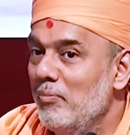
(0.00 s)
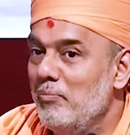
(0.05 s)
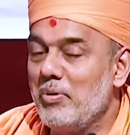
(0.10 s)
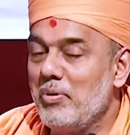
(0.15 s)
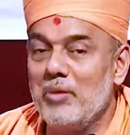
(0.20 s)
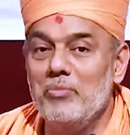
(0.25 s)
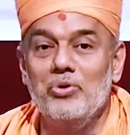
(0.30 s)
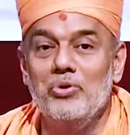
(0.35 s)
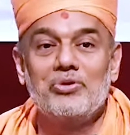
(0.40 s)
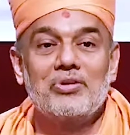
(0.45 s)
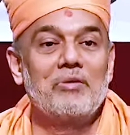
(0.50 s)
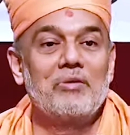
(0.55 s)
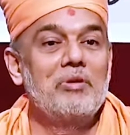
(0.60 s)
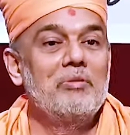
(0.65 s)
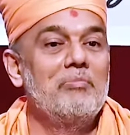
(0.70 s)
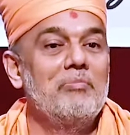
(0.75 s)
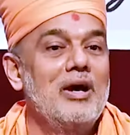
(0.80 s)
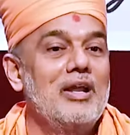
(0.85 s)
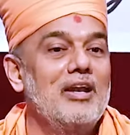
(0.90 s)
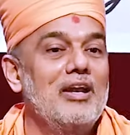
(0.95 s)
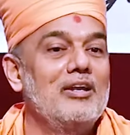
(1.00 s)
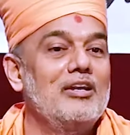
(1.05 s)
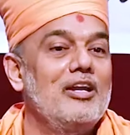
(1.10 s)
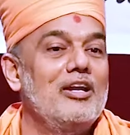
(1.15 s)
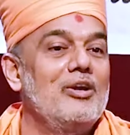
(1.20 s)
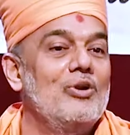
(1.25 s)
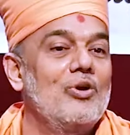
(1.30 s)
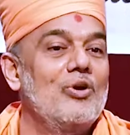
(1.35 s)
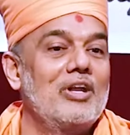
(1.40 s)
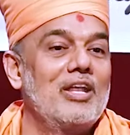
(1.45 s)
Pramukh Swami Maharaj
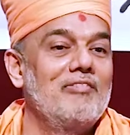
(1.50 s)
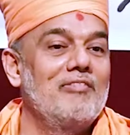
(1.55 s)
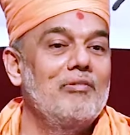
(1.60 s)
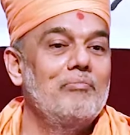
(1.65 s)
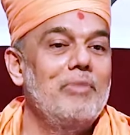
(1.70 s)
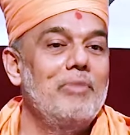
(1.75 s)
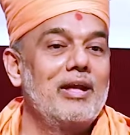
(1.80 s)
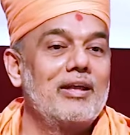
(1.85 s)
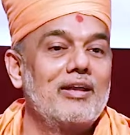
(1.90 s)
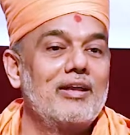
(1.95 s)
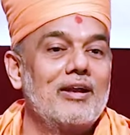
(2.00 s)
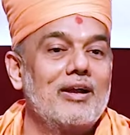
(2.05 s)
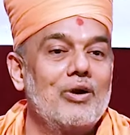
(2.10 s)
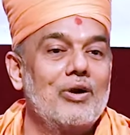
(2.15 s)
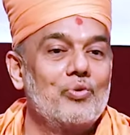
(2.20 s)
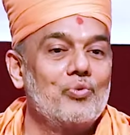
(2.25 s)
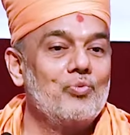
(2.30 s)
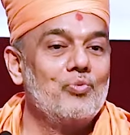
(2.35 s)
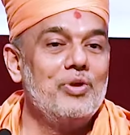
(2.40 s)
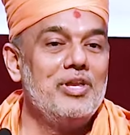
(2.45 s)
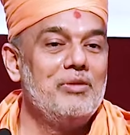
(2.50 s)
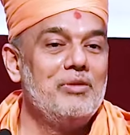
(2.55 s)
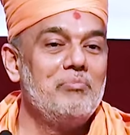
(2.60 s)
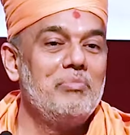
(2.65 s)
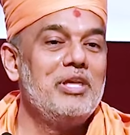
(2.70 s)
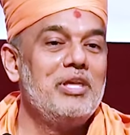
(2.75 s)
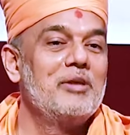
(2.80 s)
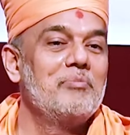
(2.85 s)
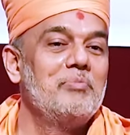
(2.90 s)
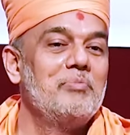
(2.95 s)
did not have a bank account. We in
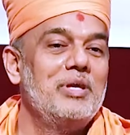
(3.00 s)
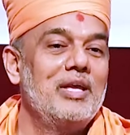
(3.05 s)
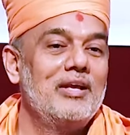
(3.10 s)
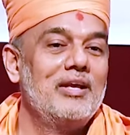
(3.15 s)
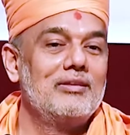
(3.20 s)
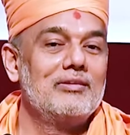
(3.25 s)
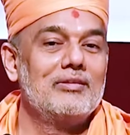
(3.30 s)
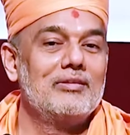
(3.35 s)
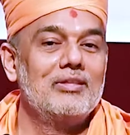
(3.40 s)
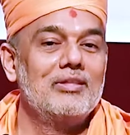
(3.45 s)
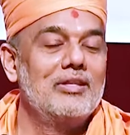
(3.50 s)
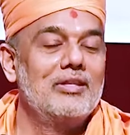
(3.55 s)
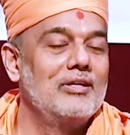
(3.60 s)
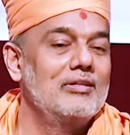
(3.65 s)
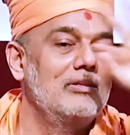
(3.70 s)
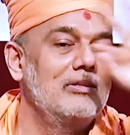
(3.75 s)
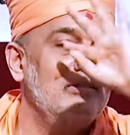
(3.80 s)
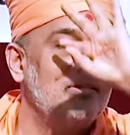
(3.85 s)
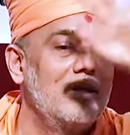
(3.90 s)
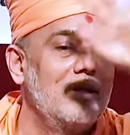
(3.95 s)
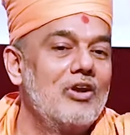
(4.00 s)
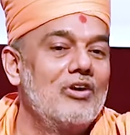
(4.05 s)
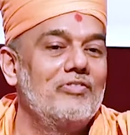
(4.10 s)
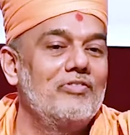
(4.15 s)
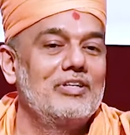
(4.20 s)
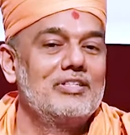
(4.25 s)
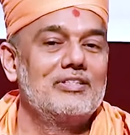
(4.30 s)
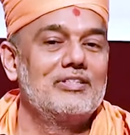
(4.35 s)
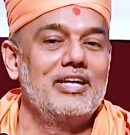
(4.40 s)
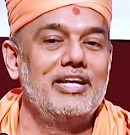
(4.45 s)
BAPS, none, none
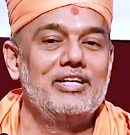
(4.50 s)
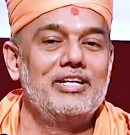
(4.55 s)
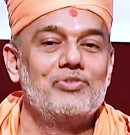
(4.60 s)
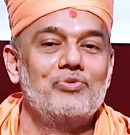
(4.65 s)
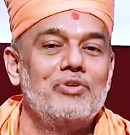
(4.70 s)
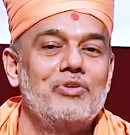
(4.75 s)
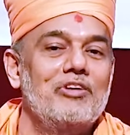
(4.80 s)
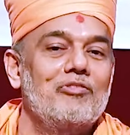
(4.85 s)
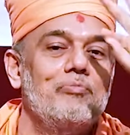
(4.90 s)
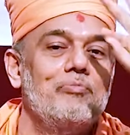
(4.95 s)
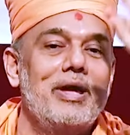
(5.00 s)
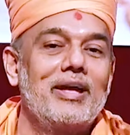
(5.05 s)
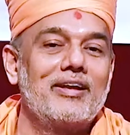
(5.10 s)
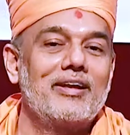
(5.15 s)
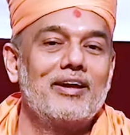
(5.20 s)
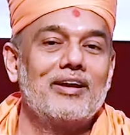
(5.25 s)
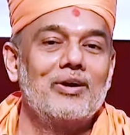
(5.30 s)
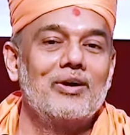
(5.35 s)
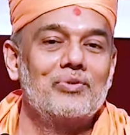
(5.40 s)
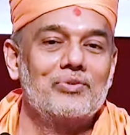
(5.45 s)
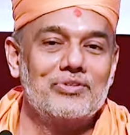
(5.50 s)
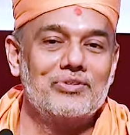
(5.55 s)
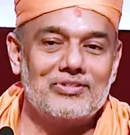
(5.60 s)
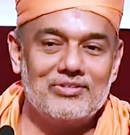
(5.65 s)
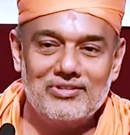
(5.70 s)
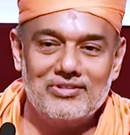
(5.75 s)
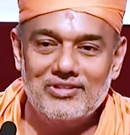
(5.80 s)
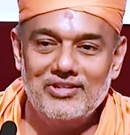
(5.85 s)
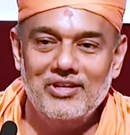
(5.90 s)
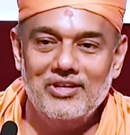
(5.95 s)
of us saints, we have bank
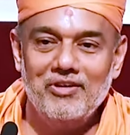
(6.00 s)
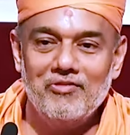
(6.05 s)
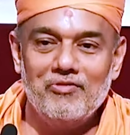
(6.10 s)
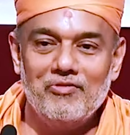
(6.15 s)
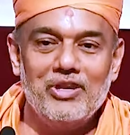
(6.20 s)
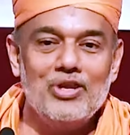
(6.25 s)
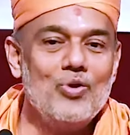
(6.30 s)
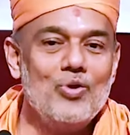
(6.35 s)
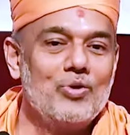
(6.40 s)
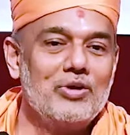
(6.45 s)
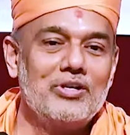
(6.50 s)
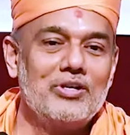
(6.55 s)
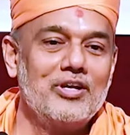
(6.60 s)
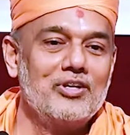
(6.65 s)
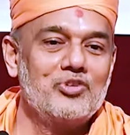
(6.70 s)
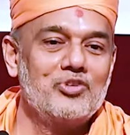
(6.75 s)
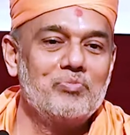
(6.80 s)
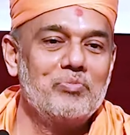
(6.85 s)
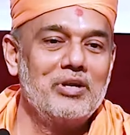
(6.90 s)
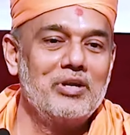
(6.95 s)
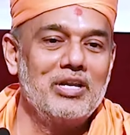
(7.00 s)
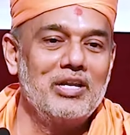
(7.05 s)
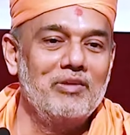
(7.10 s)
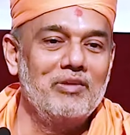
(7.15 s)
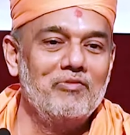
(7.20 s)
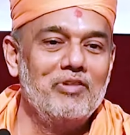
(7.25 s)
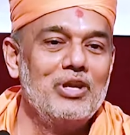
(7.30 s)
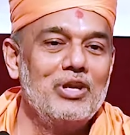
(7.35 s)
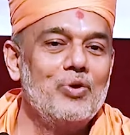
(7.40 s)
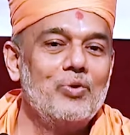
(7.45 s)
accounts. We don't touch money.
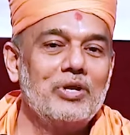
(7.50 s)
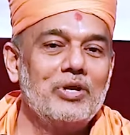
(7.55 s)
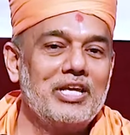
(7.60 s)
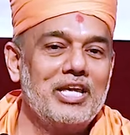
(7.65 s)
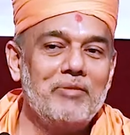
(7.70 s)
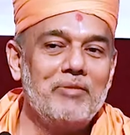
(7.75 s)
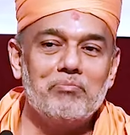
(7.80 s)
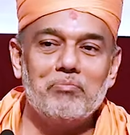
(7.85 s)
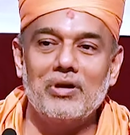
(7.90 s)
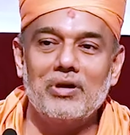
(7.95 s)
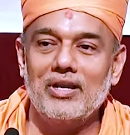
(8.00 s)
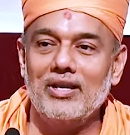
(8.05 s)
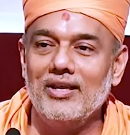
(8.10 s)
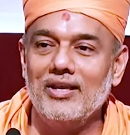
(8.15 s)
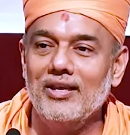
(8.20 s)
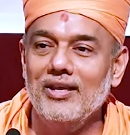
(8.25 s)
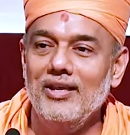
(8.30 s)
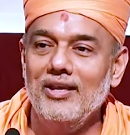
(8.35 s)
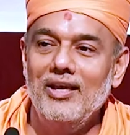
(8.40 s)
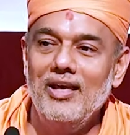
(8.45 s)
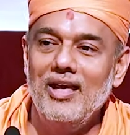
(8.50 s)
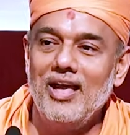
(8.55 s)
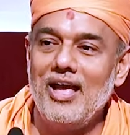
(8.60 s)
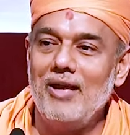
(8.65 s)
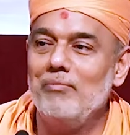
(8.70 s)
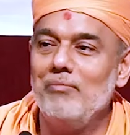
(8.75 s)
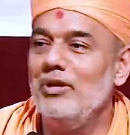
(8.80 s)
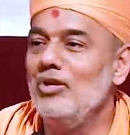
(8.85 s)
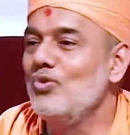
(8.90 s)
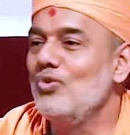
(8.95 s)
We don't keep money.
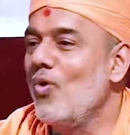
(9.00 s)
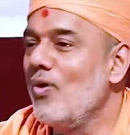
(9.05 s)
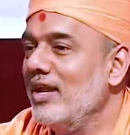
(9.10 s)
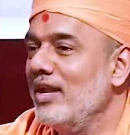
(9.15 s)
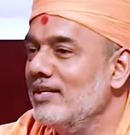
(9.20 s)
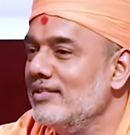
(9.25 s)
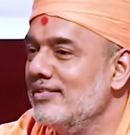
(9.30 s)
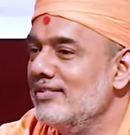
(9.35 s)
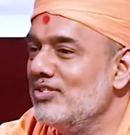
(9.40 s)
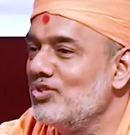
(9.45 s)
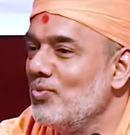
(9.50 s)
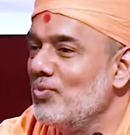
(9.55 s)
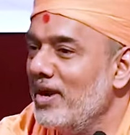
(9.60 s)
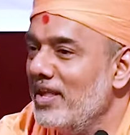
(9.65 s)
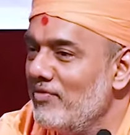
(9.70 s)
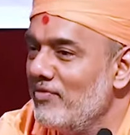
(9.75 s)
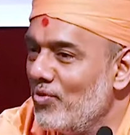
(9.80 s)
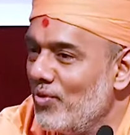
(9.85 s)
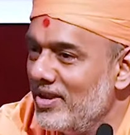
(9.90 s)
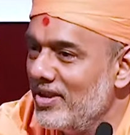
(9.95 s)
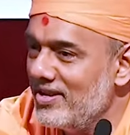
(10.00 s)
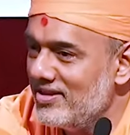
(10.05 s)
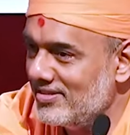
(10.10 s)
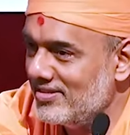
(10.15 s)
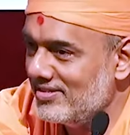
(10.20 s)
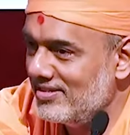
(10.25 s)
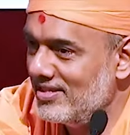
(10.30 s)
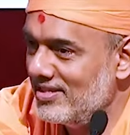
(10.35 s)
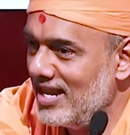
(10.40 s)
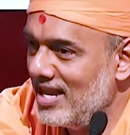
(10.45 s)
I've been talking since 24
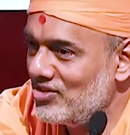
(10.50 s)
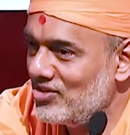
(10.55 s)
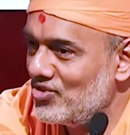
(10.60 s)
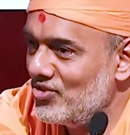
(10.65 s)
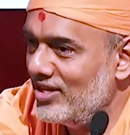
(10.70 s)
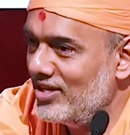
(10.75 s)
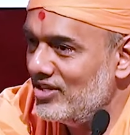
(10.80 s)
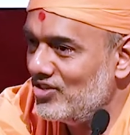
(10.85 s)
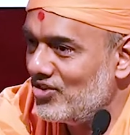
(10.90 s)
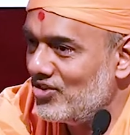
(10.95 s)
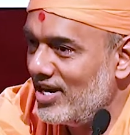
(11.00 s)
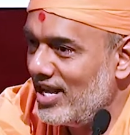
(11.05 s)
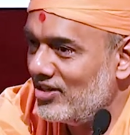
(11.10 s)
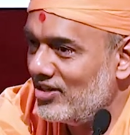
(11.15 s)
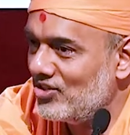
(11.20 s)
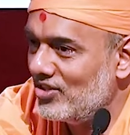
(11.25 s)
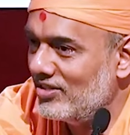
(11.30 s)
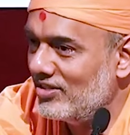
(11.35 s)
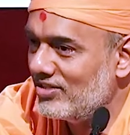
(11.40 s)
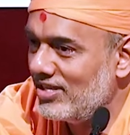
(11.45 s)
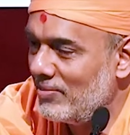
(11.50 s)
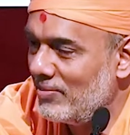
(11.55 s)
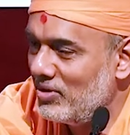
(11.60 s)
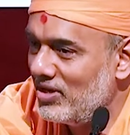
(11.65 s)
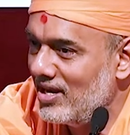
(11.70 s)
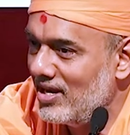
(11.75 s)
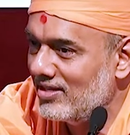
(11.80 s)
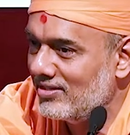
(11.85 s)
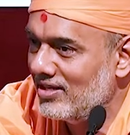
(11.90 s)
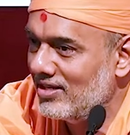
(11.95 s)
years in national, international
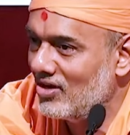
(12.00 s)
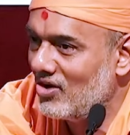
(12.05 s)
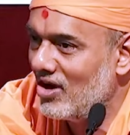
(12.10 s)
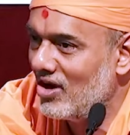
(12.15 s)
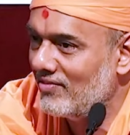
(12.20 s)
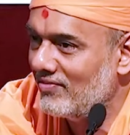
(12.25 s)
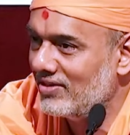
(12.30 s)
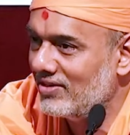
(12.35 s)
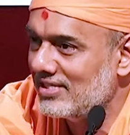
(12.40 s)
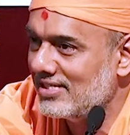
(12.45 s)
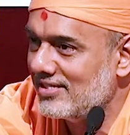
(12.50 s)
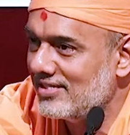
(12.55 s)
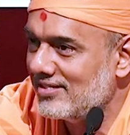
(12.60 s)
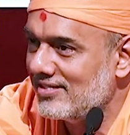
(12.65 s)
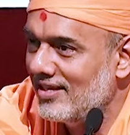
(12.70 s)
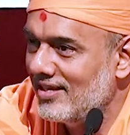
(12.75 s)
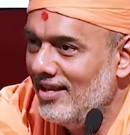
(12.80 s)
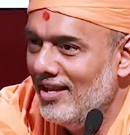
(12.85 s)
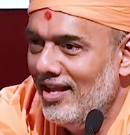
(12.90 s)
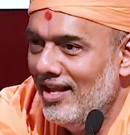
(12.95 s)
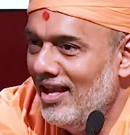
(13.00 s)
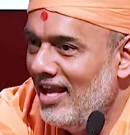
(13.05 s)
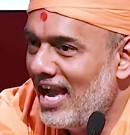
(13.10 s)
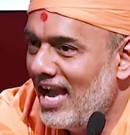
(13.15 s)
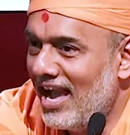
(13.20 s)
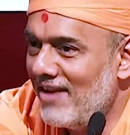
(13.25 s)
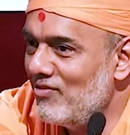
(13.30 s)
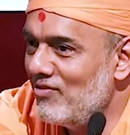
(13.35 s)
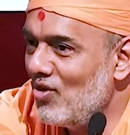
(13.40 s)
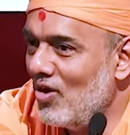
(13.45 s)
seminars and conferences.
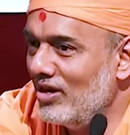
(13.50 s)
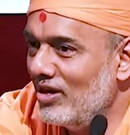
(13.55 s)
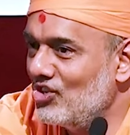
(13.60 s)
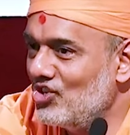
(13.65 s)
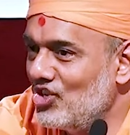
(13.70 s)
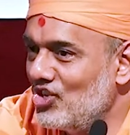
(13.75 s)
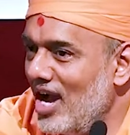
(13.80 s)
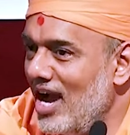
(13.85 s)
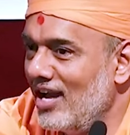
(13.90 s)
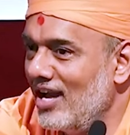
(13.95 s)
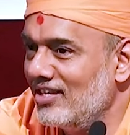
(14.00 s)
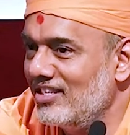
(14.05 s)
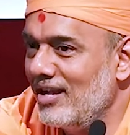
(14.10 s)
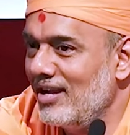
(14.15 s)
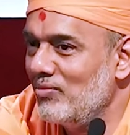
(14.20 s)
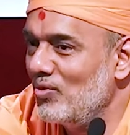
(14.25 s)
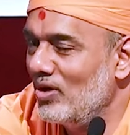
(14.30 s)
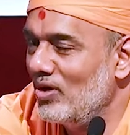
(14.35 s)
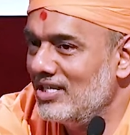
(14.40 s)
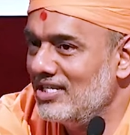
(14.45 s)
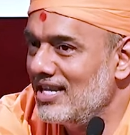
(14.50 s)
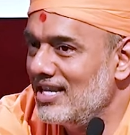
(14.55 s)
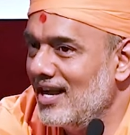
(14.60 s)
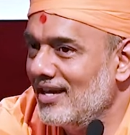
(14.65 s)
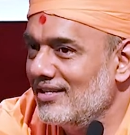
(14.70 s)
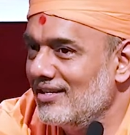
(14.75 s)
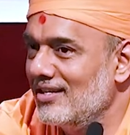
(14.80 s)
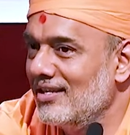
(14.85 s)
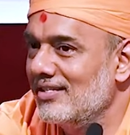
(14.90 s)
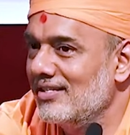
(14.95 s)
I'm not charged. I'm not
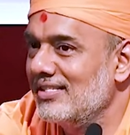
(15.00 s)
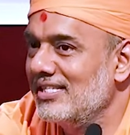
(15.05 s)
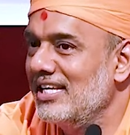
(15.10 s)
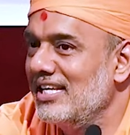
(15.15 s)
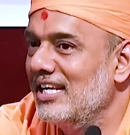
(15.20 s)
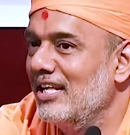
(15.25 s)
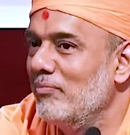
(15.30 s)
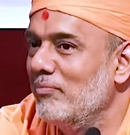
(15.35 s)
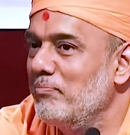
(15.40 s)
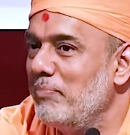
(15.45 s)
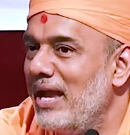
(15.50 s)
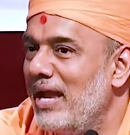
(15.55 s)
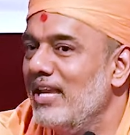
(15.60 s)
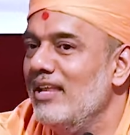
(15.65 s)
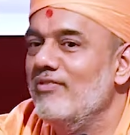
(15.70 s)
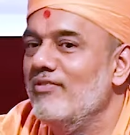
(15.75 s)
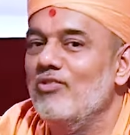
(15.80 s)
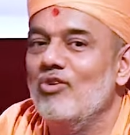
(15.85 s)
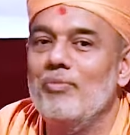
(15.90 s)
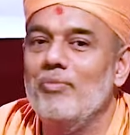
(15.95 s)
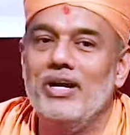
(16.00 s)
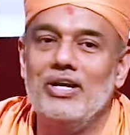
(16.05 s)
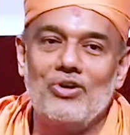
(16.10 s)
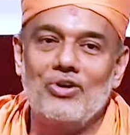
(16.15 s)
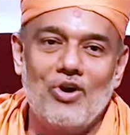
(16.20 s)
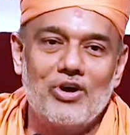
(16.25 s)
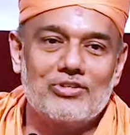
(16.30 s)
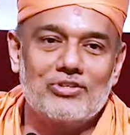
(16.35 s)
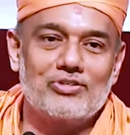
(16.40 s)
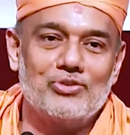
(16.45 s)
charging a single penny for my
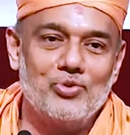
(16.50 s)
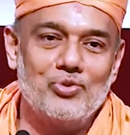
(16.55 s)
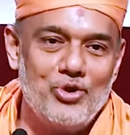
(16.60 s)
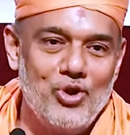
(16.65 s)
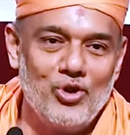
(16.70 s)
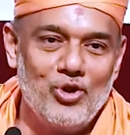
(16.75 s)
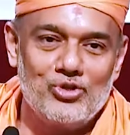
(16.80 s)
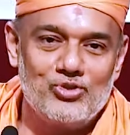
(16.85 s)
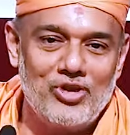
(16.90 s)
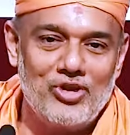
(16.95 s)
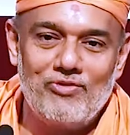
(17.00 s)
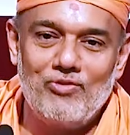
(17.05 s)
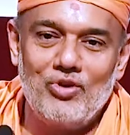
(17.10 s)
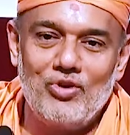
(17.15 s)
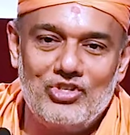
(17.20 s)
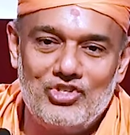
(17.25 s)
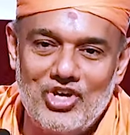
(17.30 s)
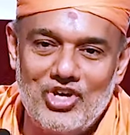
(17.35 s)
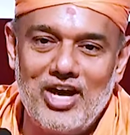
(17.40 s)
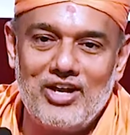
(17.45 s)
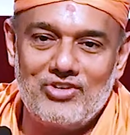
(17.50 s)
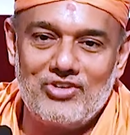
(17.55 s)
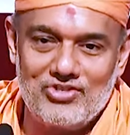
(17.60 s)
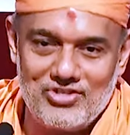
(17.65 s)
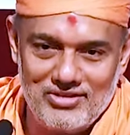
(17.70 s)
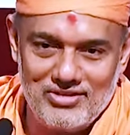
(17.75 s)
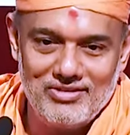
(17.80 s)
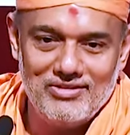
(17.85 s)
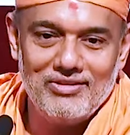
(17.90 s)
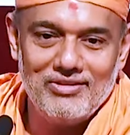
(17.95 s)
talks. Today also I'm not
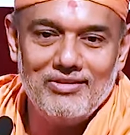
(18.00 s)
charged.